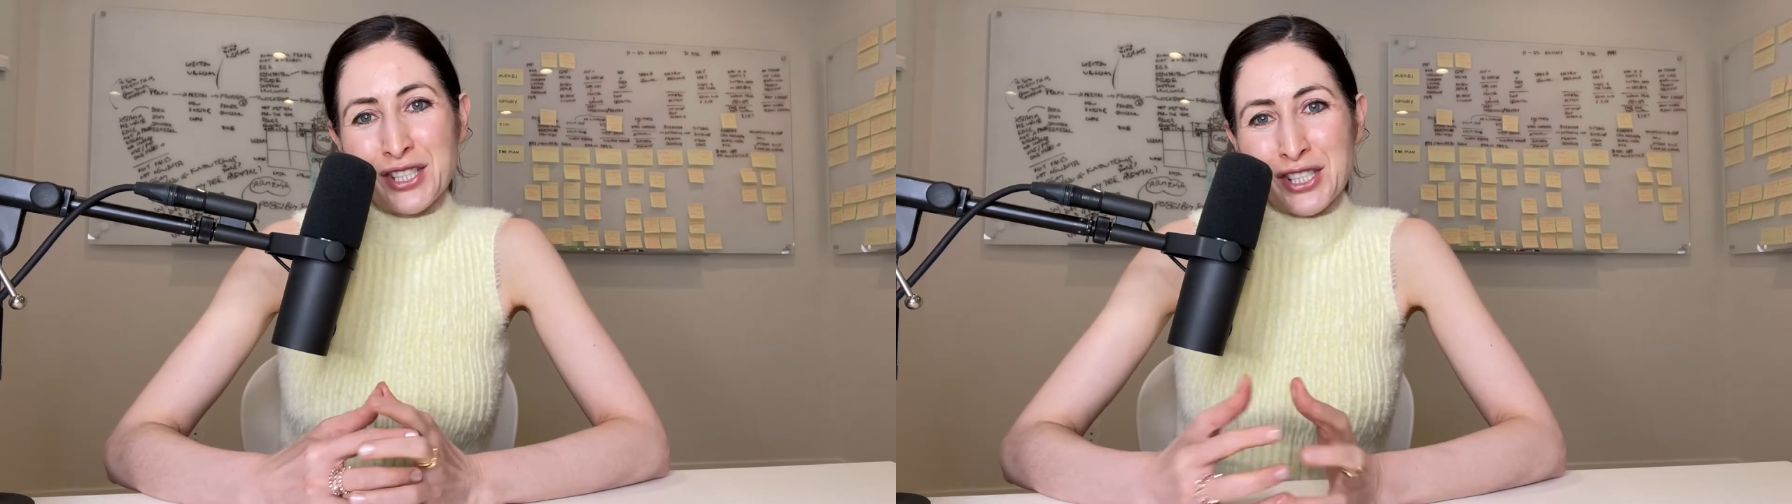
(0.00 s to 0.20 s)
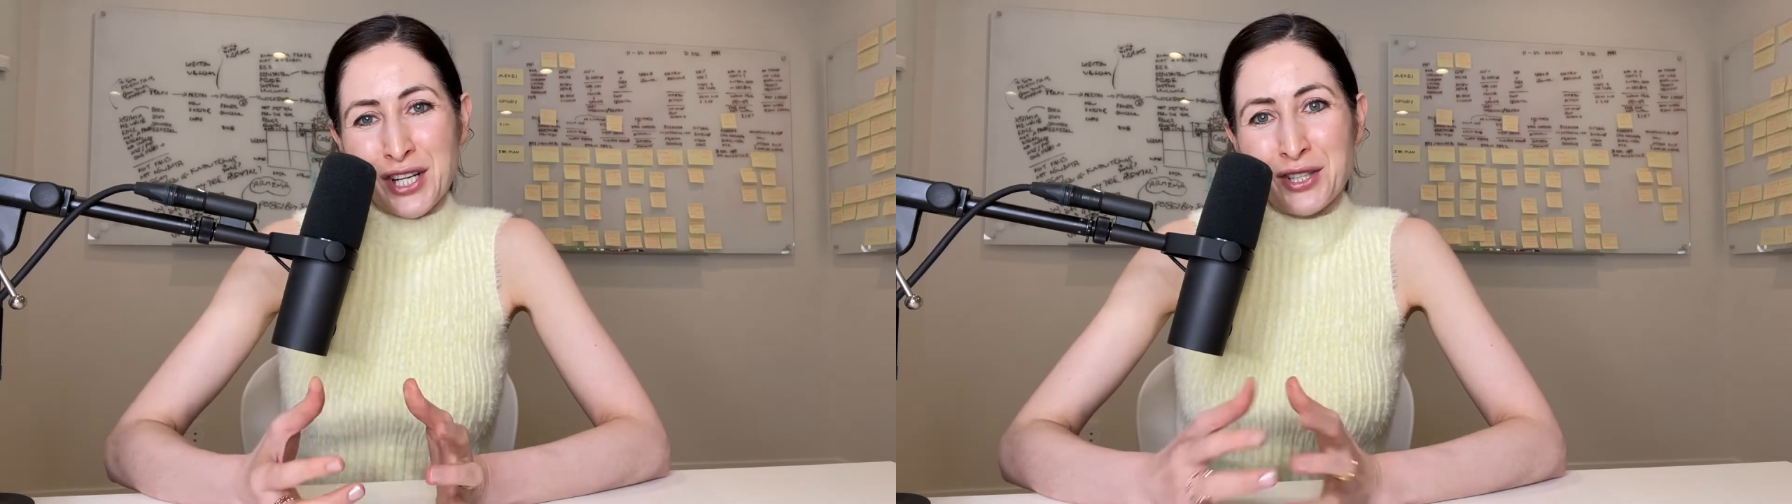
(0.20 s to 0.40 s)

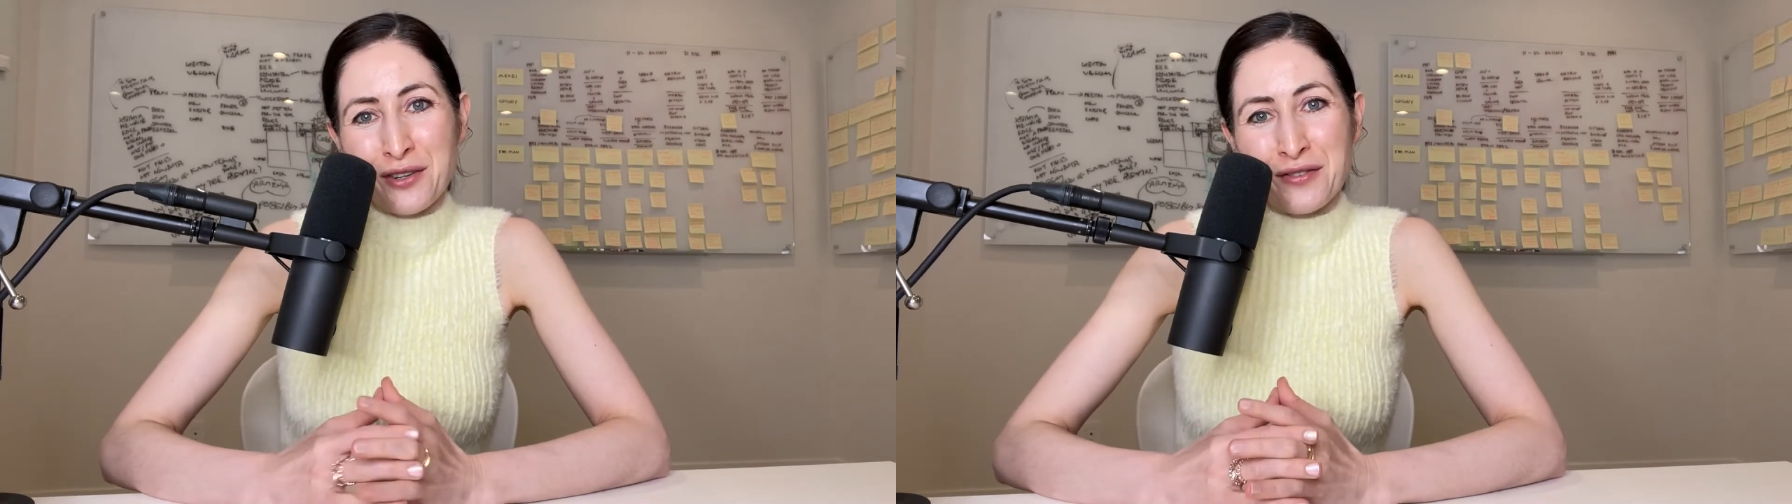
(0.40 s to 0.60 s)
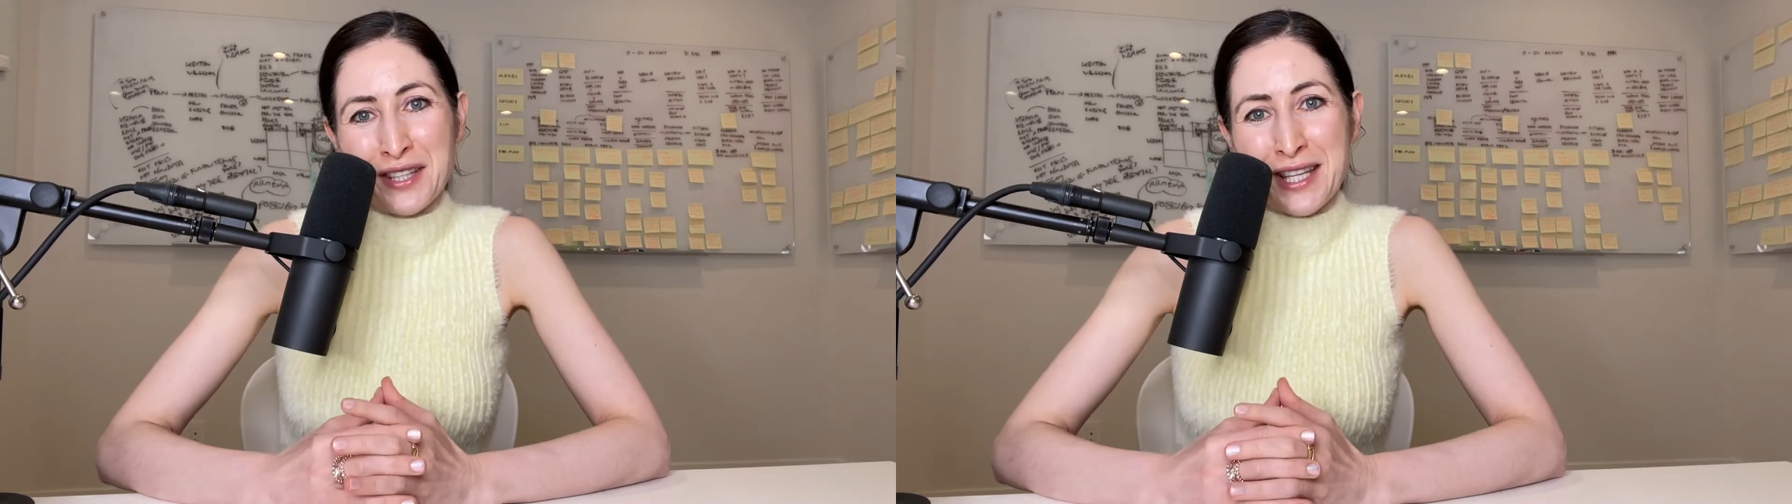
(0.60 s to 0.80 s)
shadow
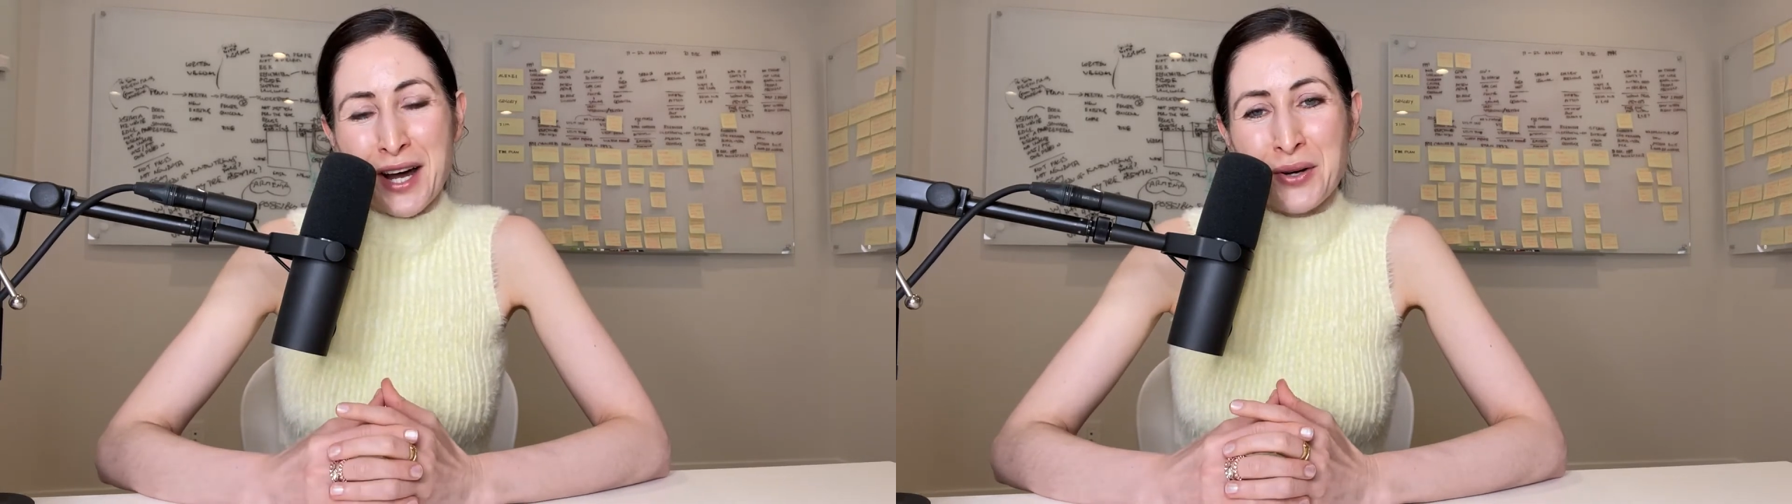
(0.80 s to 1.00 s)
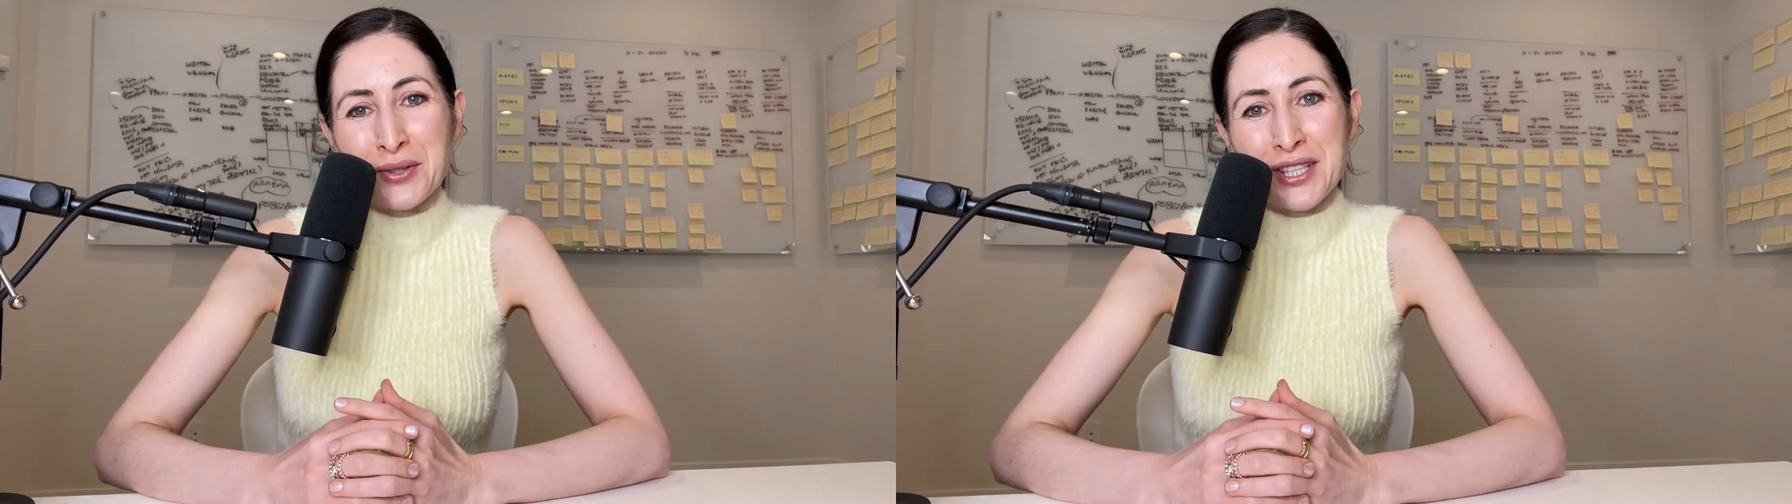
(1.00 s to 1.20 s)
of a
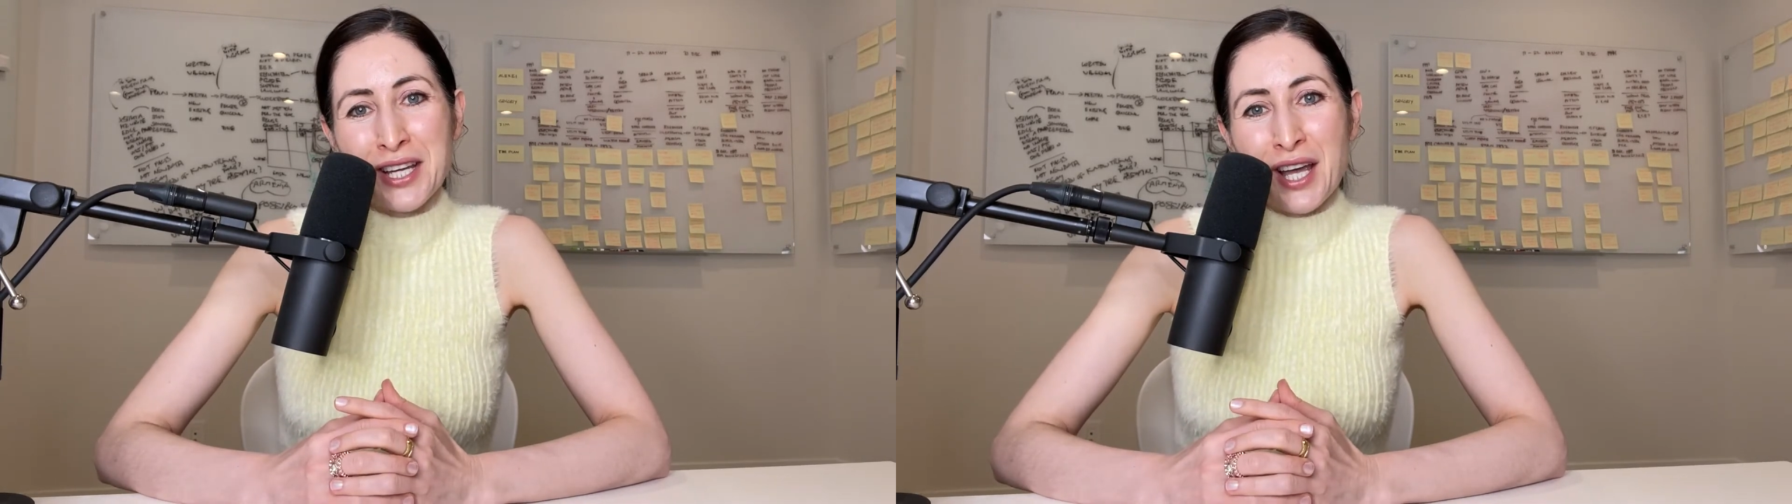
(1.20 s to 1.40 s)
doubt